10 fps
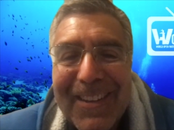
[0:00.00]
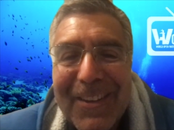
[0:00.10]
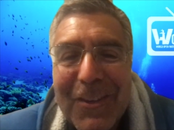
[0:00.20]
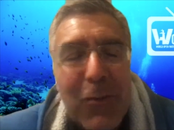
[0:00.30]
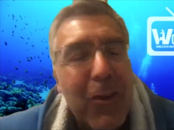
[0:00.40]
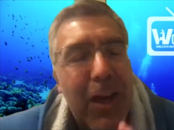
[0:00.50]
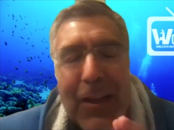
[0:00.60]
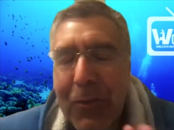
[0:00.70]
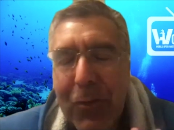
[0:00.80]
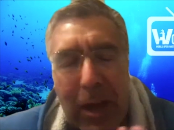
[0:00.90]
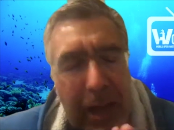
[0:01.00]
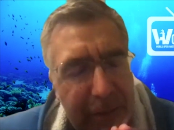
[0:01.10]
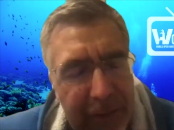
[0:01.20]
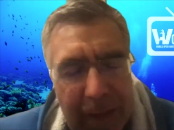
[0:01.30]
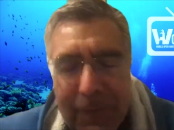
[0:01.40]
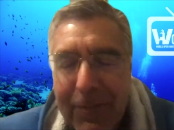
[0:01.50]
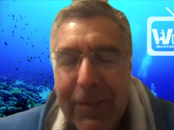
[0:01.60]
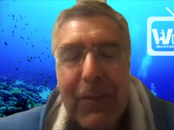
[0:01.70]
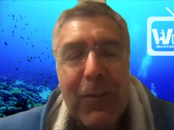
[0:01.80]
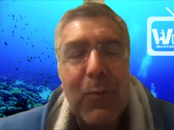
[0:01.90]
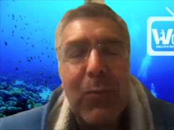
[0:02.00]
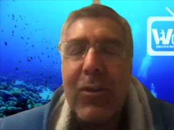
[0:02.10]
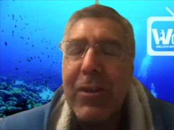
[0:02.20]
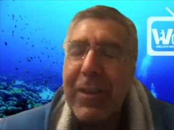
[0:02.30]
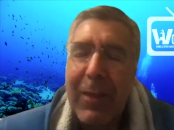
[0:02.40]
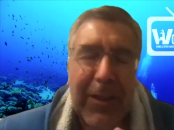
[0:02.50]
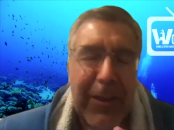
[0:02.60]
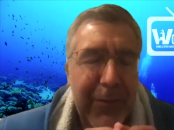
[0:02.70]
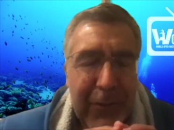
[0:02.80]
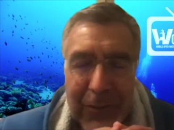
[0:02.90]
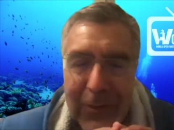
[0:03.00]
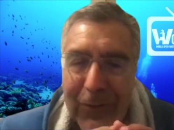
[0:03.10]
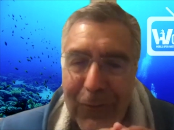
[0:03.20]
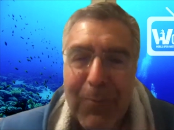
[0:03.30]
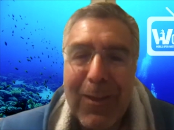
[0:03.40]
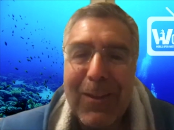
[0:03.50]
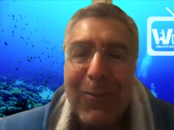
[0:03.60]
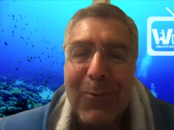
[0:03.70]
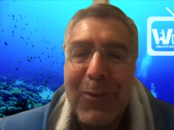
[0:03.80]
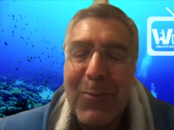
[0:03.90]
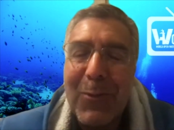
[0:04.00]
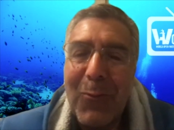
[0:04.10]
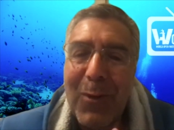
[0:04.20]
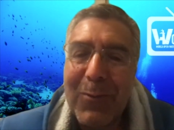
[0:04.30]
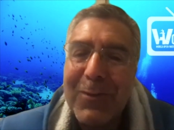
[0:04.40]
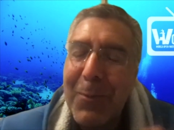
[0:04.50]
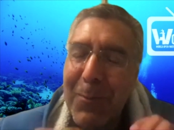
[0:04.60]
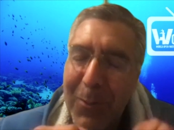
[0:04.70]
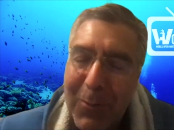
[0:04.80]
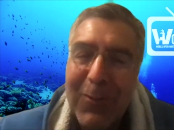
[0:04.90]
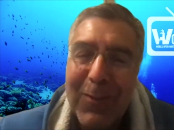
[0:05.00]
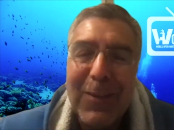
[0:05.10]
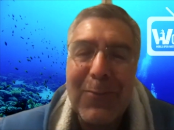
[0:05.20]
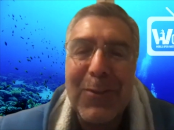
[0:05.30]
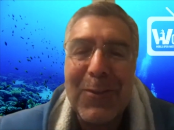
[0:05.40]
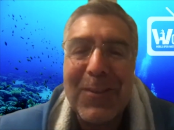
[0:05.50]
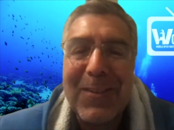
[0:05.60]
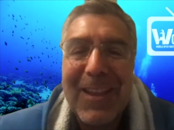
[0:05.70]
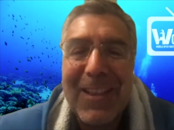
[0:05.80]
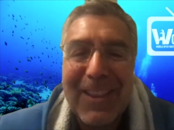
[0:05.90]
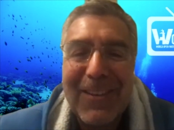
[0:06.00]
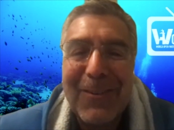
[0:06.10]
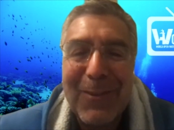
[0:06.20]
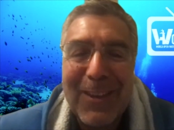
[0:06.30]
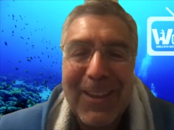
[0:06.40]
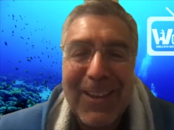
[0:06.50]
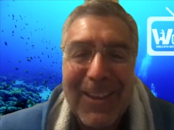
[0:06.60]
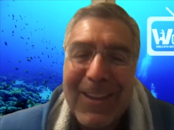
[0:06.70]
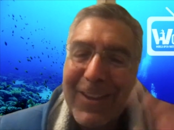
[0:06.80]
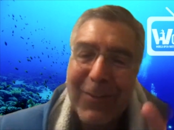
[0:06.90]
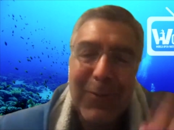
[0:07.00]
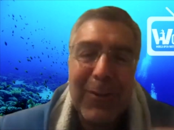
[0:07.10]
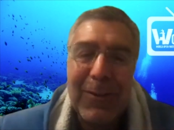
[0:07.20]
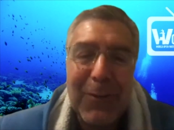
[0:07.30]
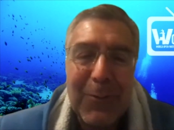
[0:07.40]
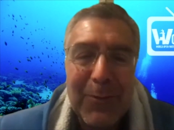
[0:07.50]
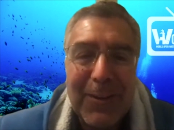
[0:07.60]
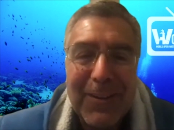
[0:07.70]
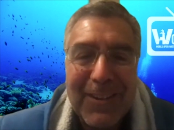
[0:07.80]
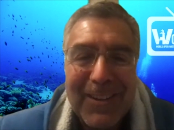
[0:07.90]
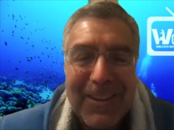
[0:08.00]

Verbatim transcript: You, I know, I I've seen you work. I mean, you're a tremendous worker. But what was your most difficult set that you did during your career?